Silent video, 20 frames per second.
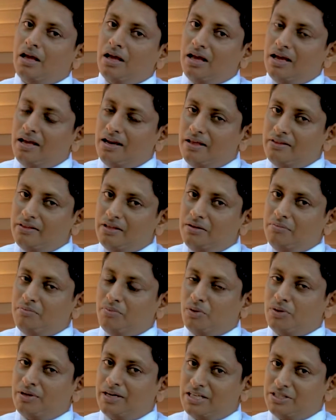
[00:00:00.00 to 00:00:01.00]
Another
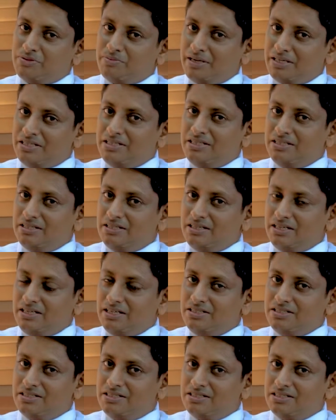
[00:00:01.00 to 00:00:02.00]
important aspect here
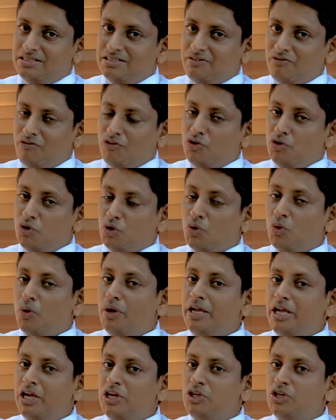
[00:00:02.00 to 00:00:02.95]
is when you're going